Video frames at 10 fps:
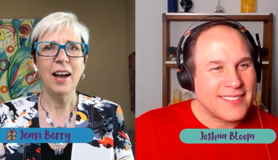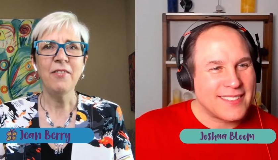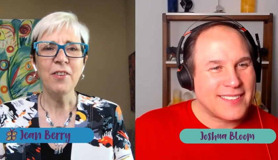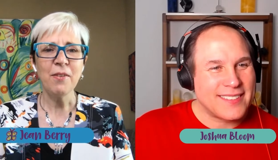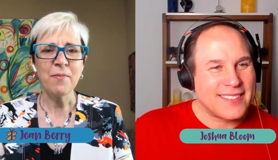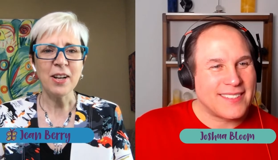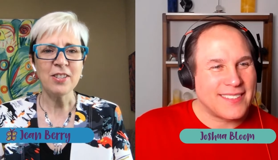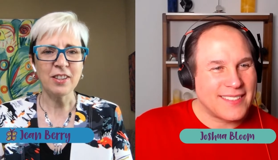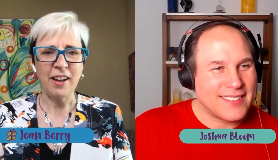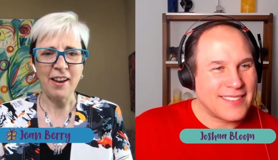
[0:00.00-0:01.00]
Speaker 1: I feel
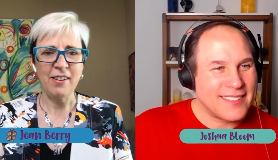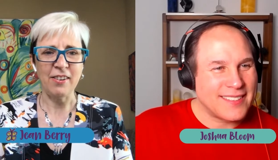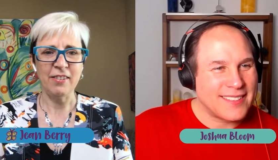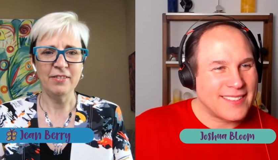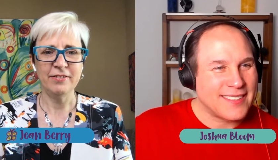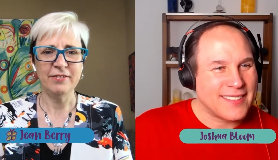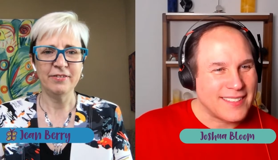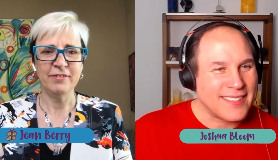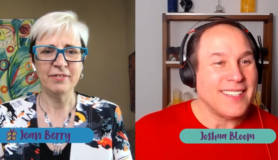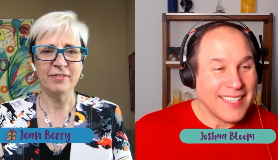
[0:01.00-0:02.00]
much lighter.
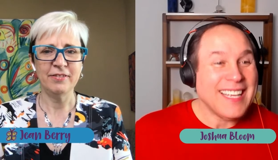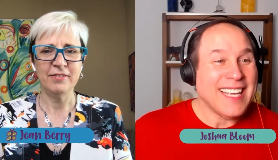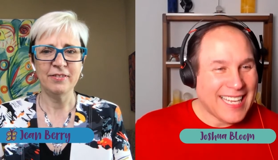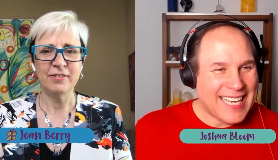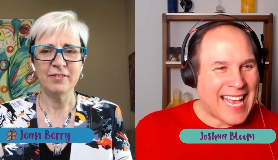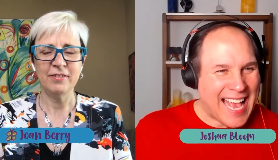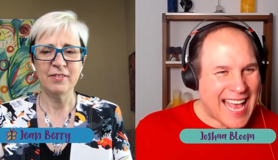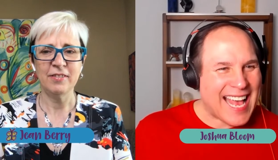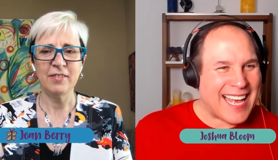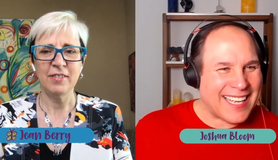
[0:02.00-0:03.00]

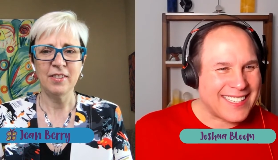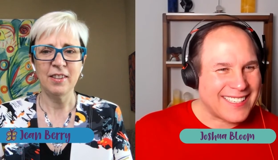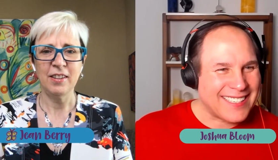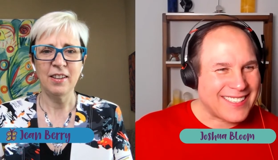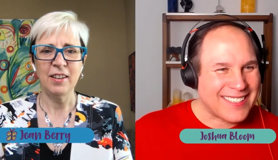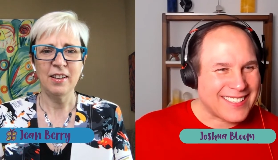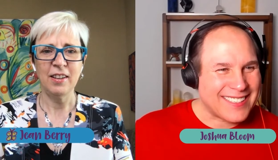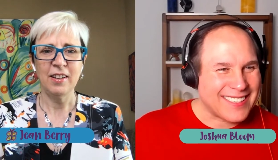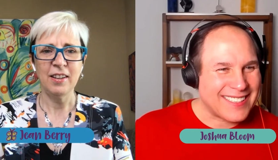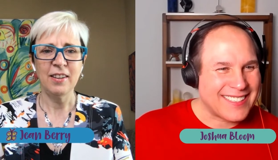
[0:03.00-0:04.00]
Speaker 2: Yeah
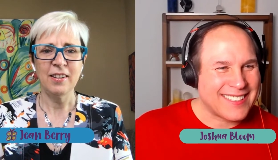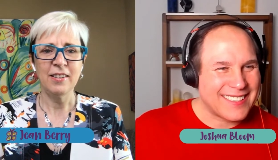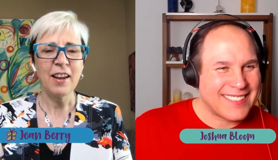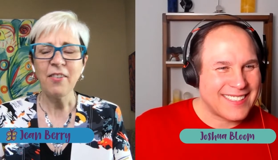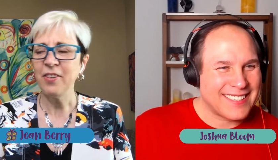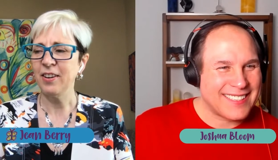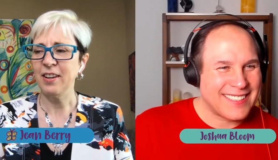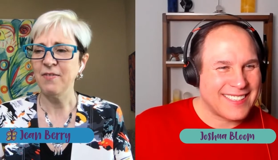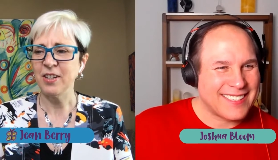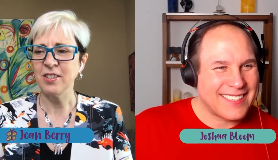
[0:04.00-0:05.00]

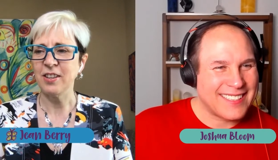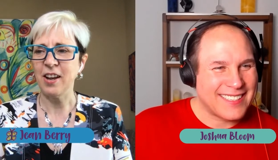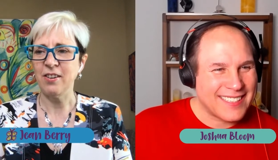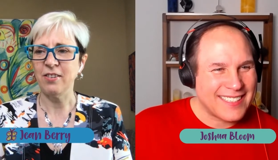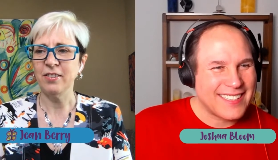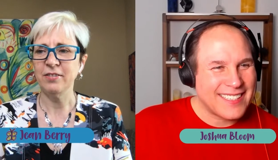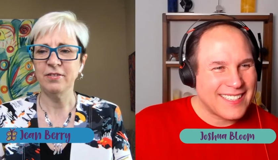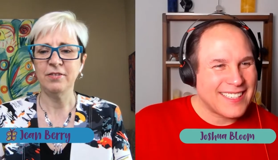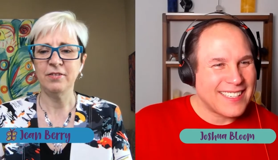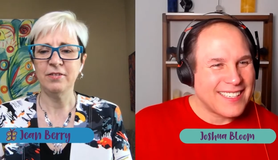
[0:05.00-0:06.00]
Speaker 1: definitely much lighter.
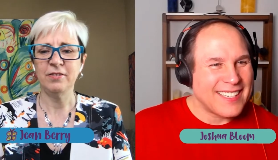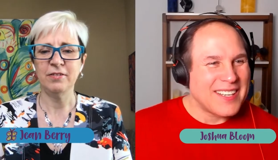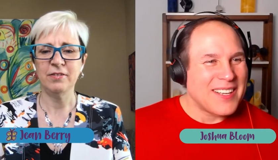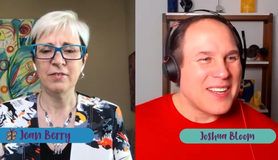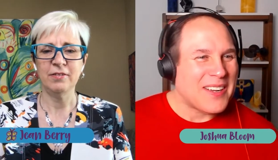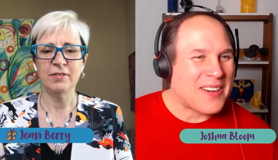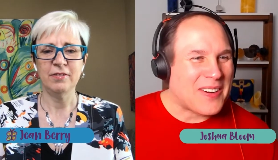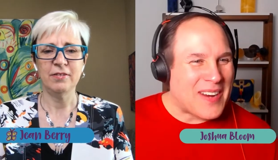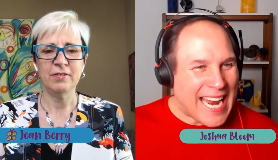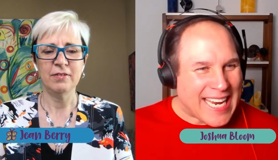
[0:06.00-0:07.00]

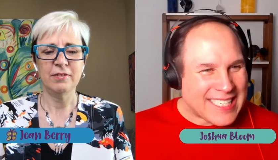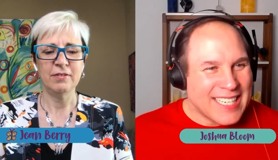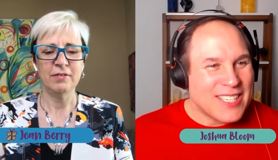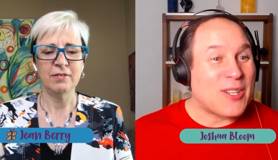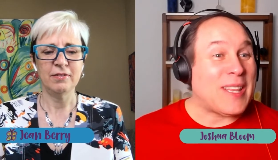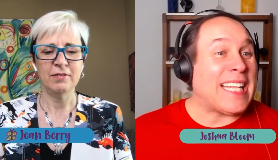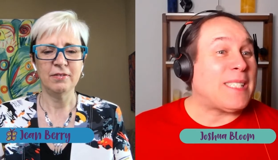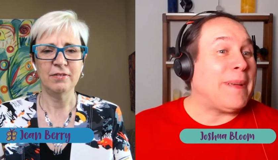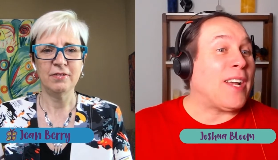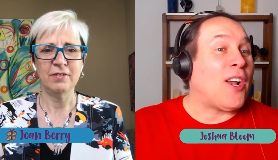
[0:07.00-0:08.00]
Speaker 2: Great. So
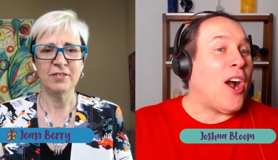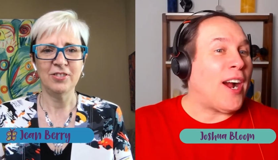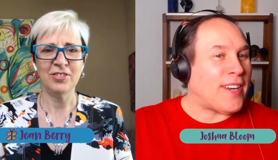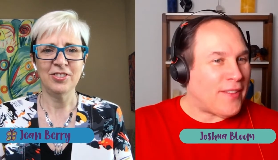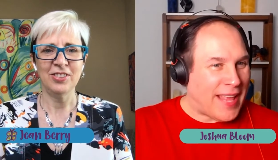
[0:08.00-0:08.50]
let's pick a card